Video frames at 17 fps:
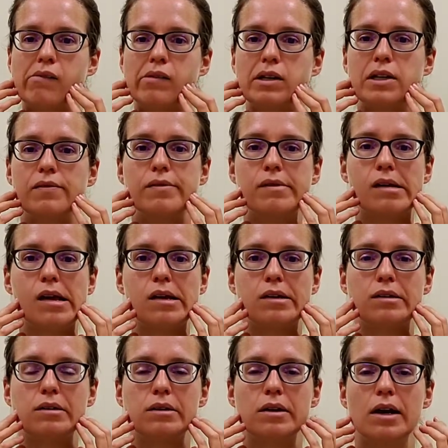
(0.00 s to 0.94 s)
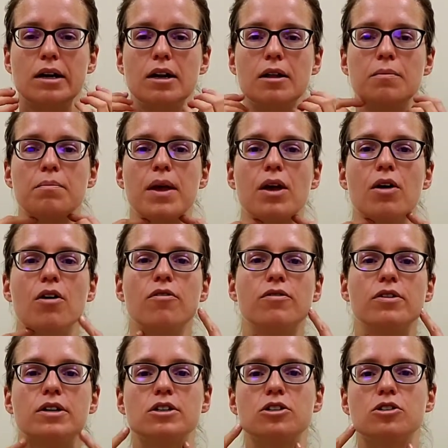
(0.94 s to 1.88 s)
a deviation there that may
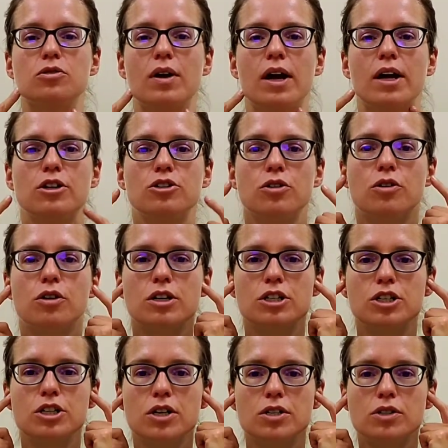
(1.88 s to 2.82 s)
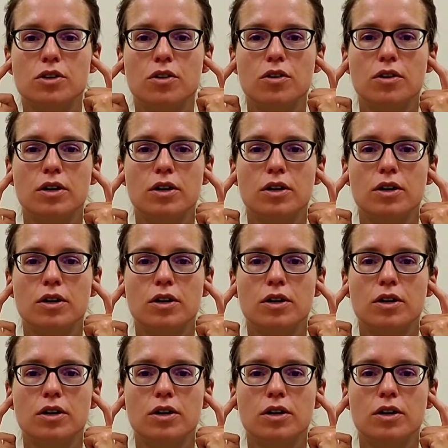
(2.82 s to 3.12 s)
overstretch or just